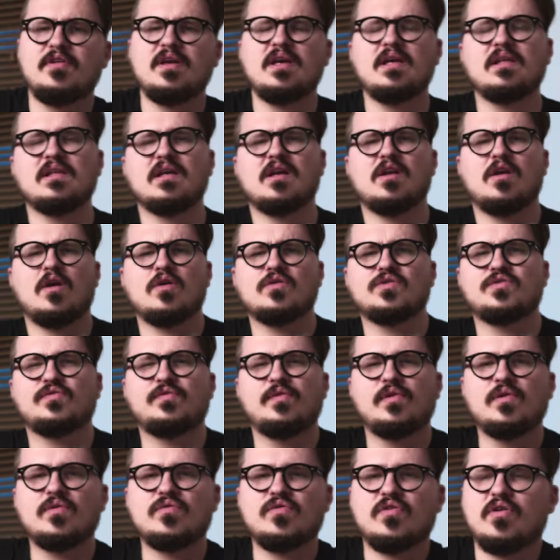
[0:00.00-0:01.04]
think in the close
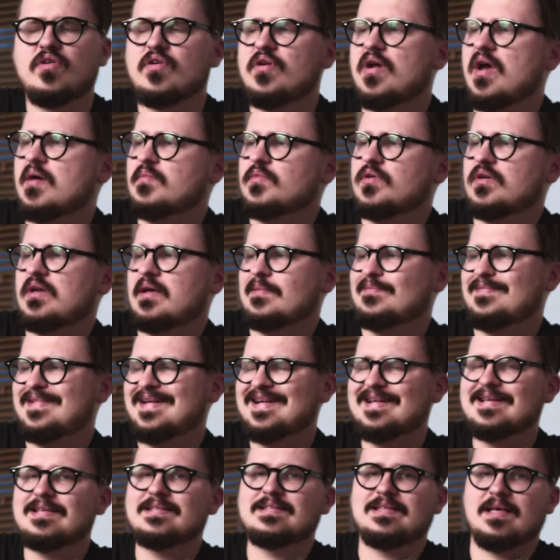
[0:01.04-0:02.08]
future I'm gonna
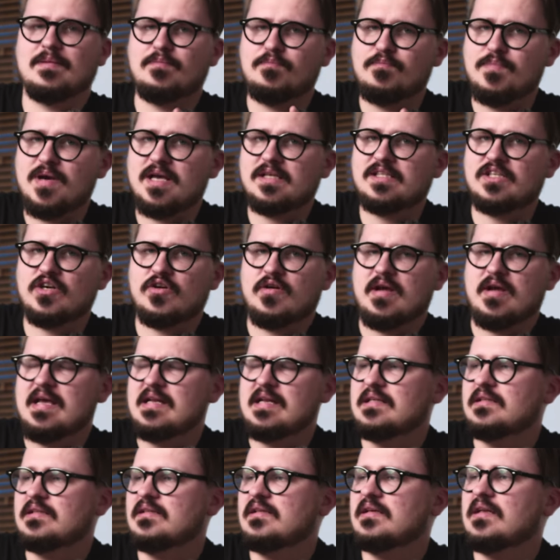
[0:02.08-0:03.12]
buy some better
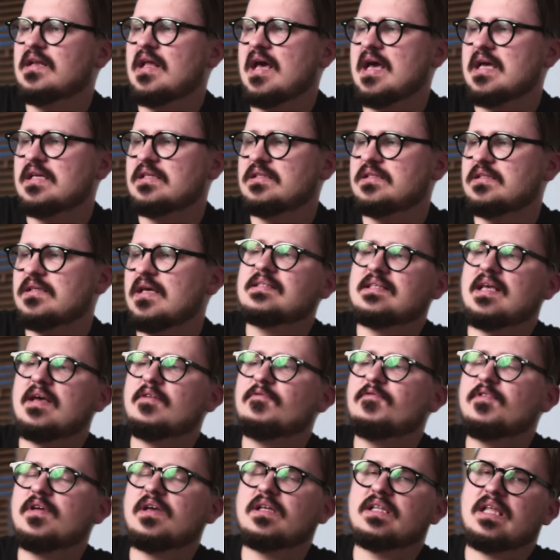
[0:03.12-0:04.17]
LED light,
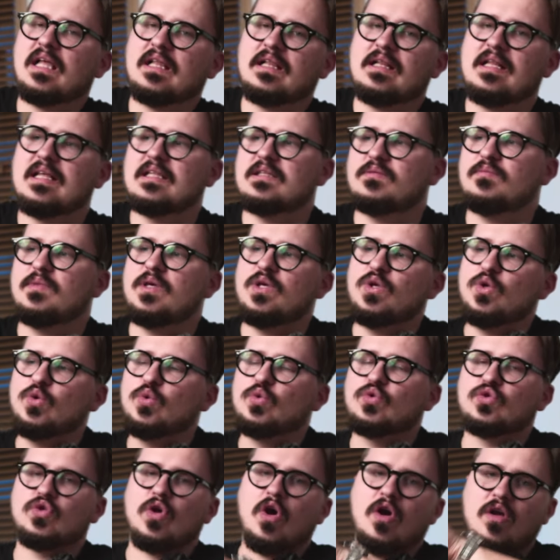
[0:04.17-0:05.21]
something that let me
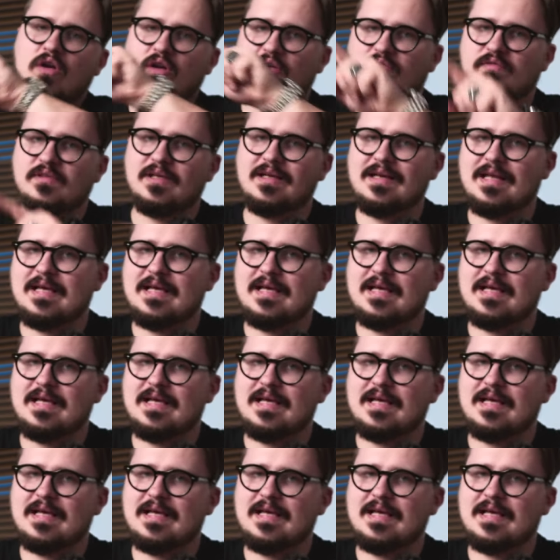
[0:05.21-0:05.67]
use all of the